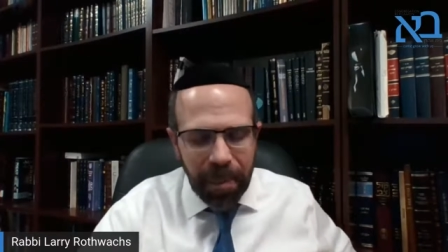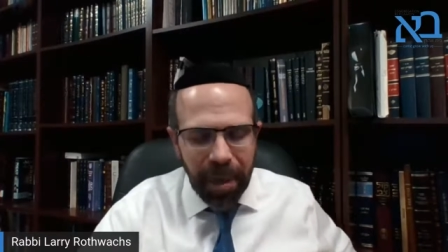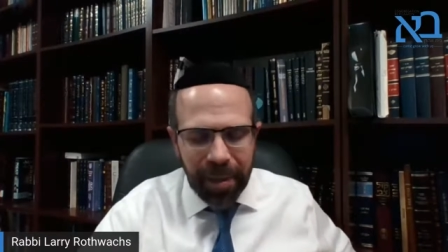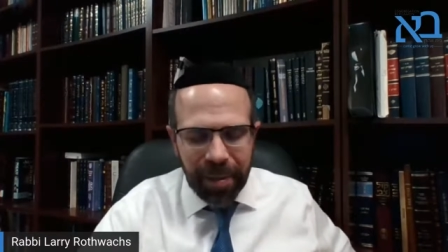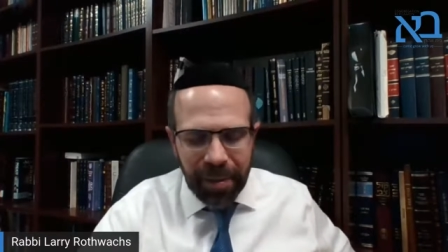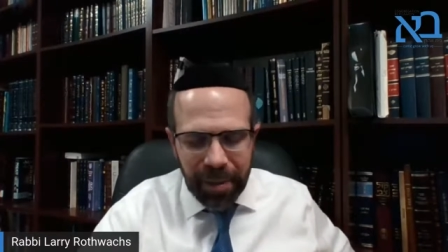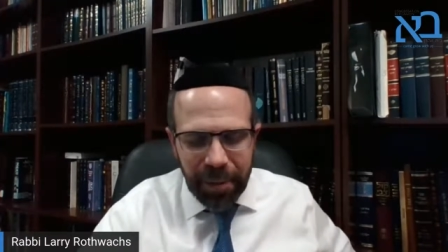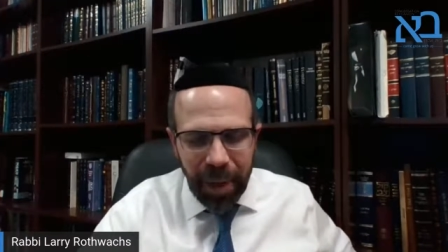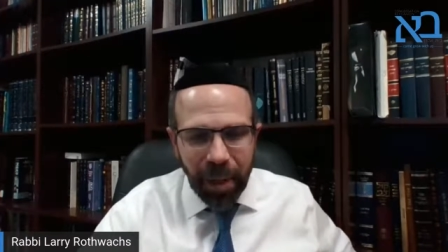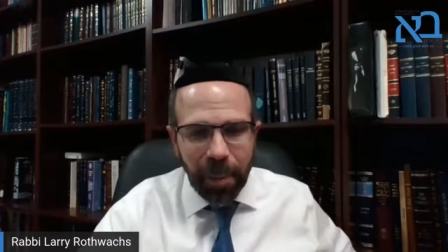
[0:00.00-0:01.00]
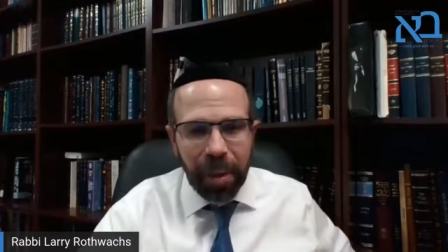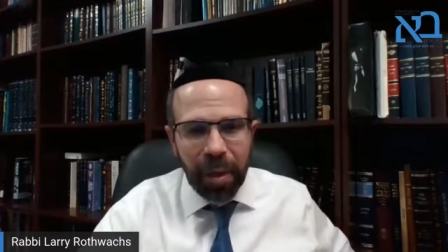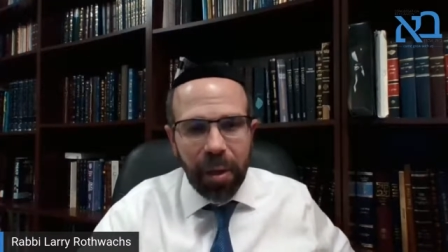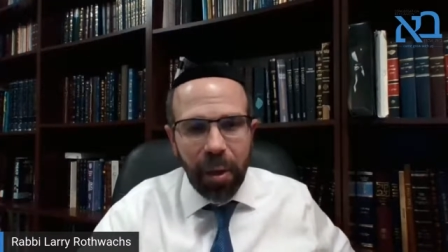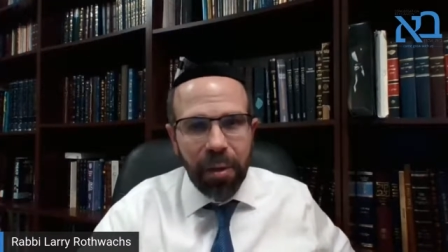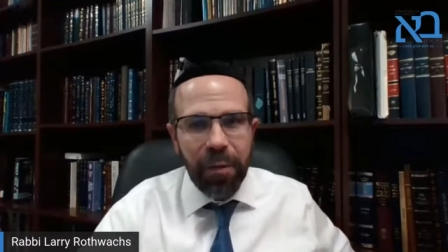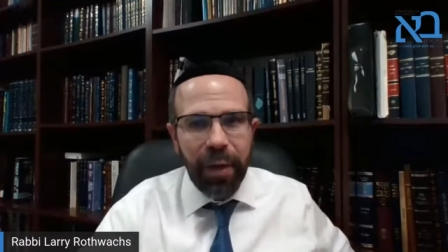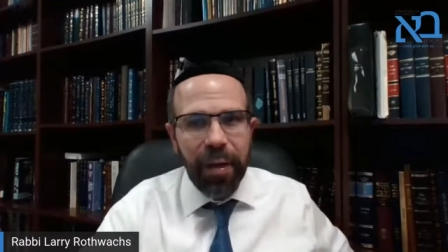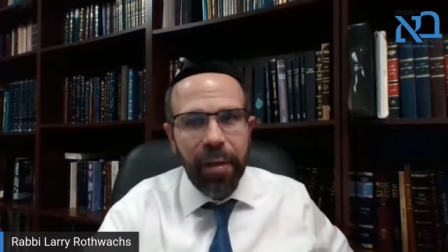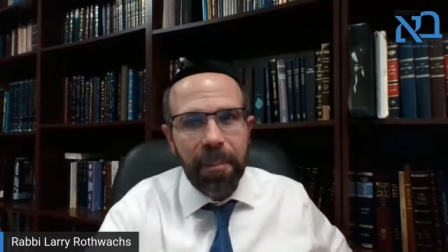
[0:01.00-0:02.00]
by developing and
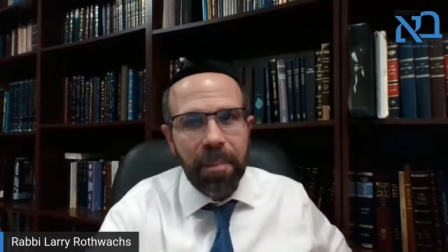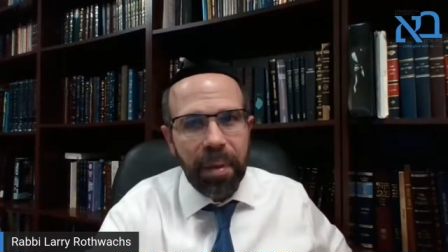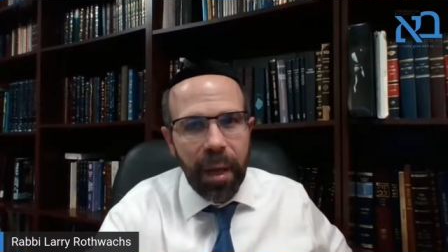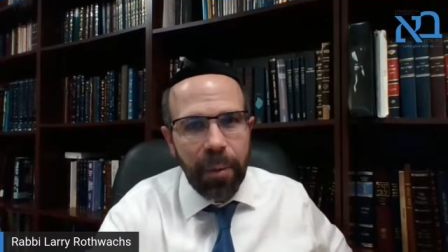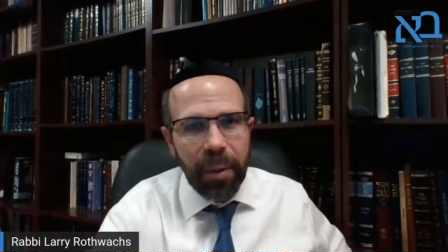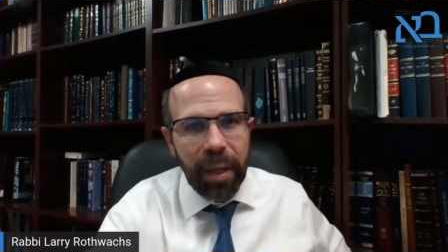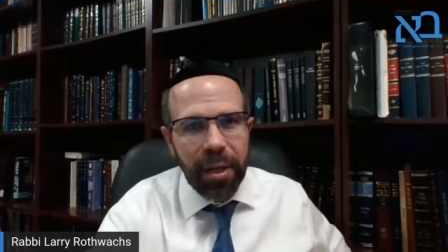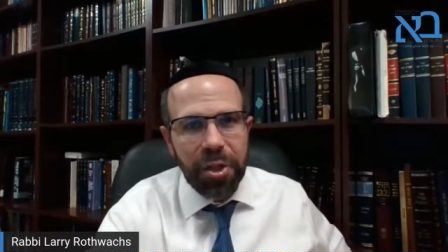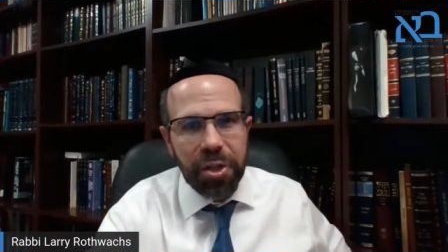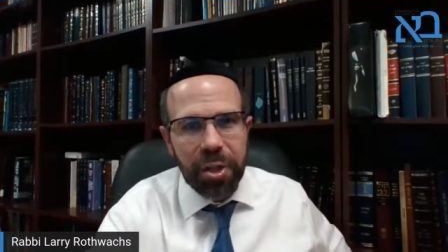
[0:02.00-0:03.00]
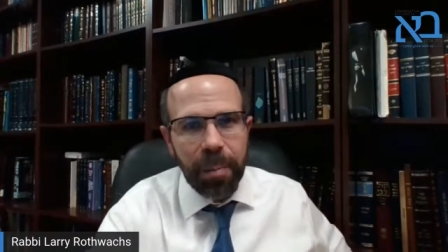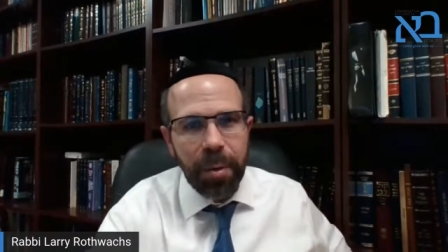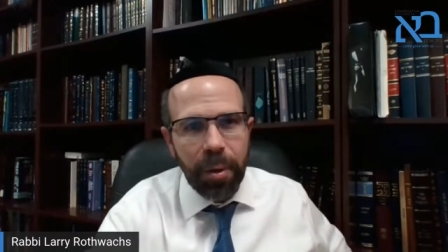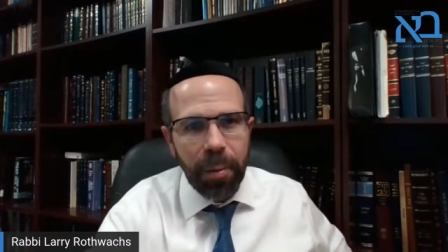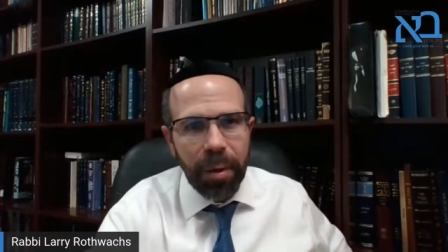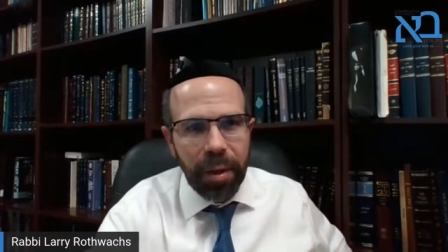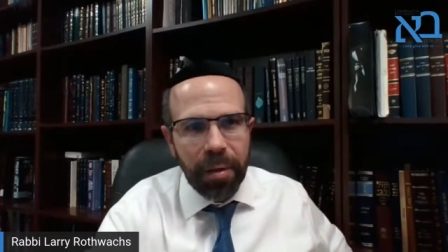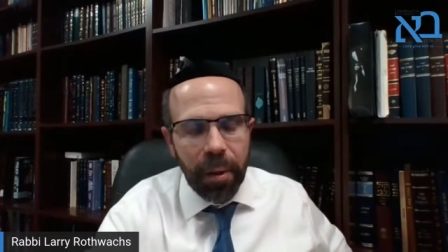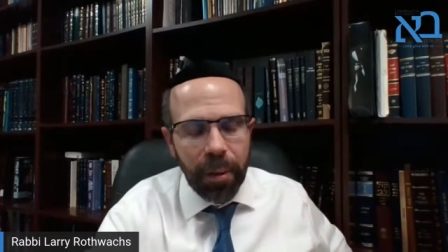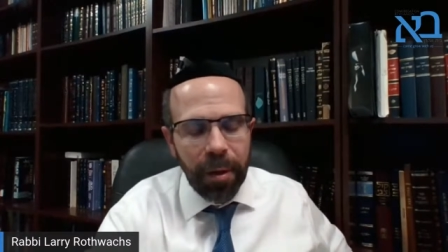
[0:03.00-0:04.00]
cultivating a relationship with
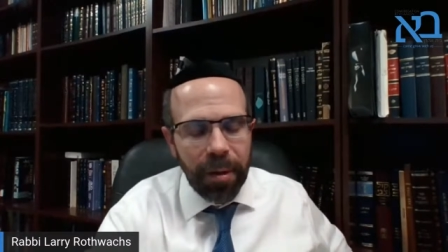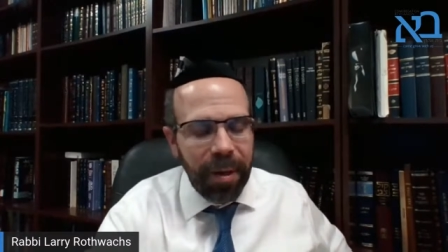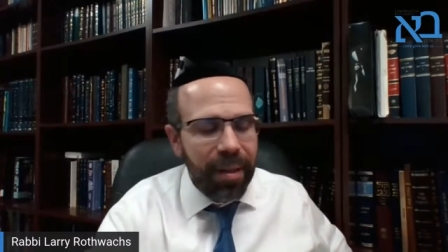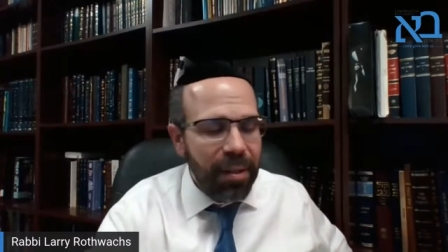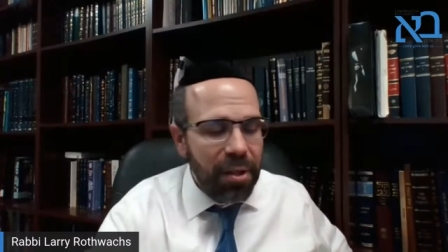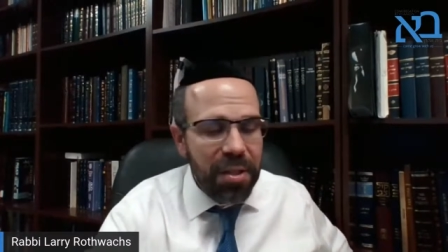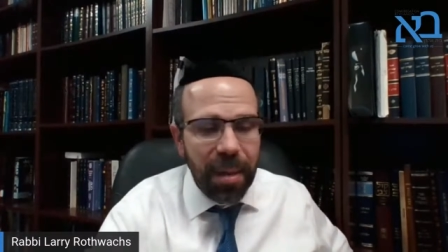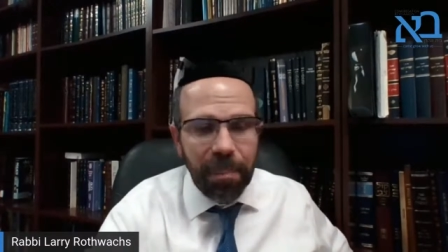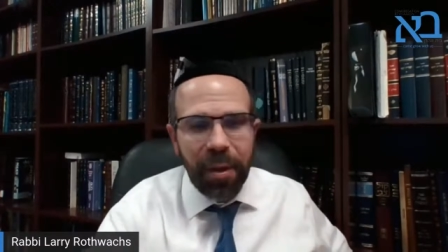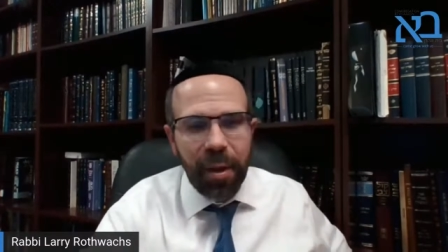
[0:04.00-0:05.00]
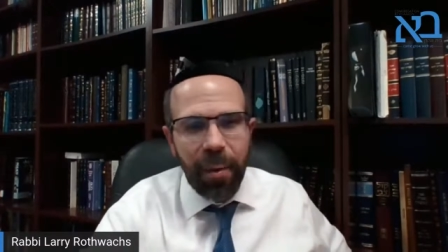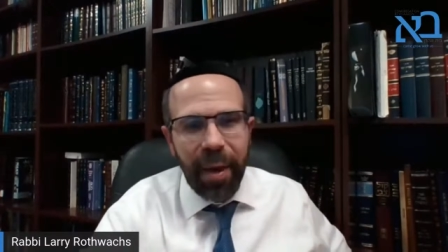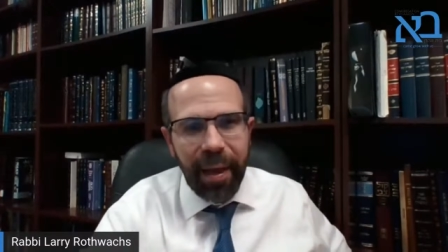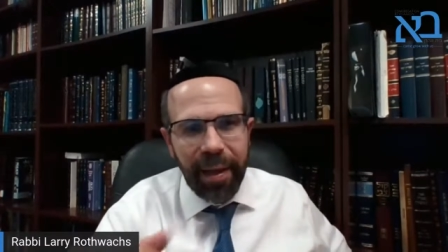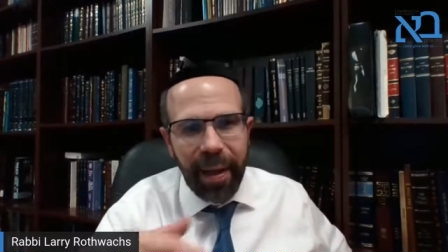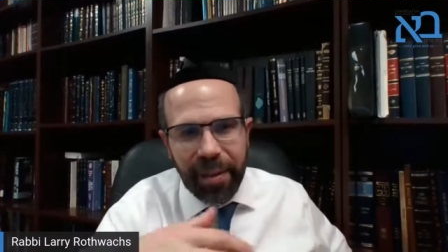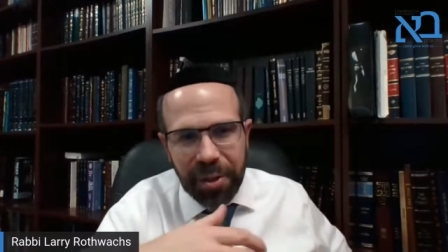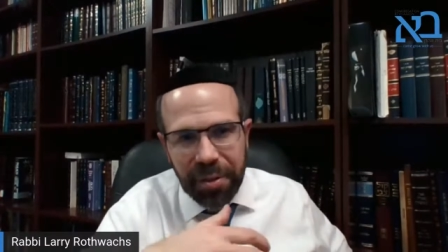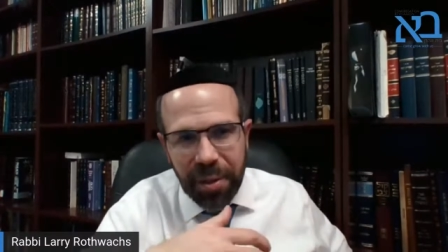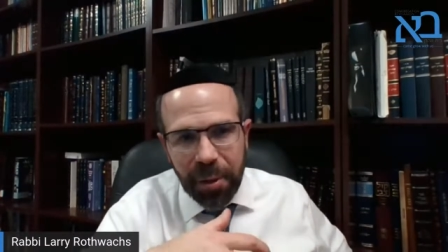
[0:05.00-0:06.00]
the Torah, to simply go ahead
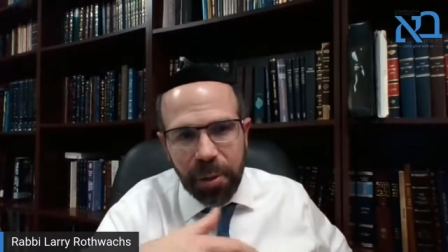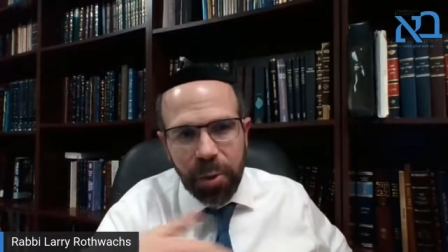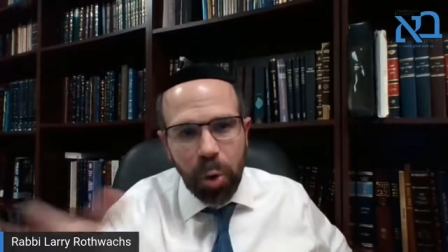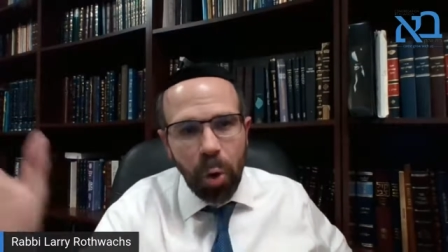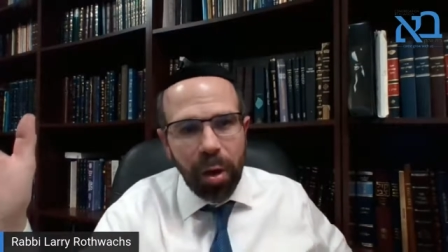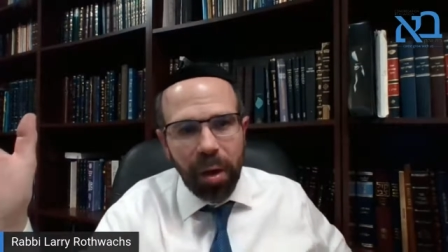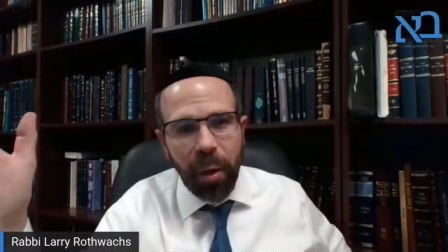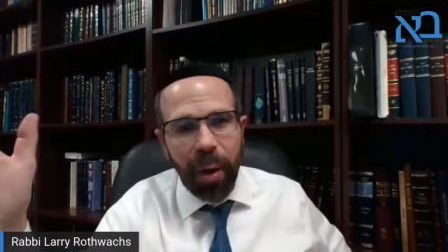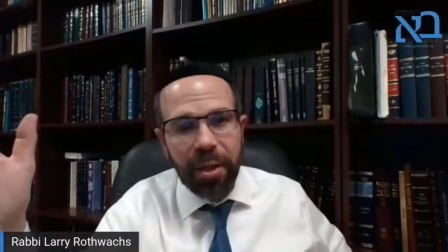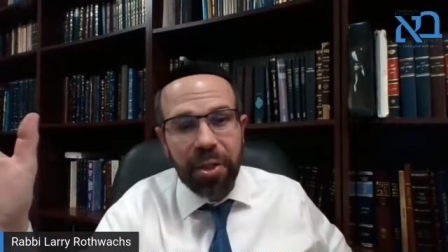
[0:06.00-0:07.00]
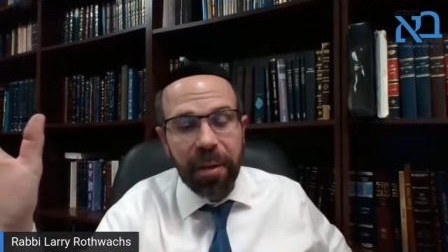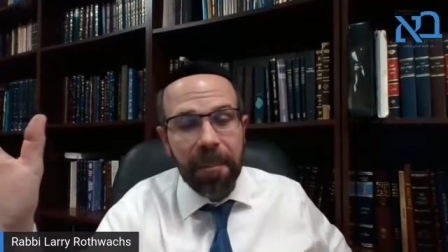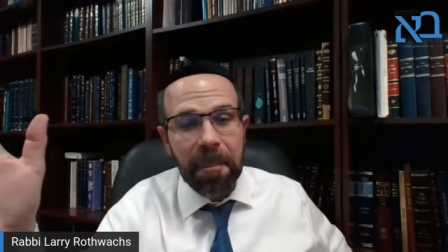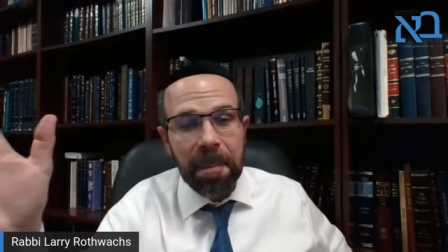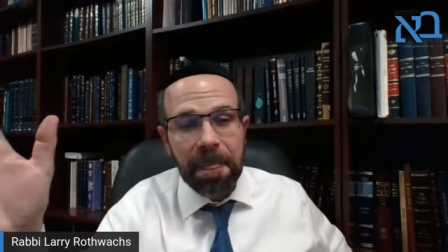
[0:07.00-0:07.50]
and just Google a question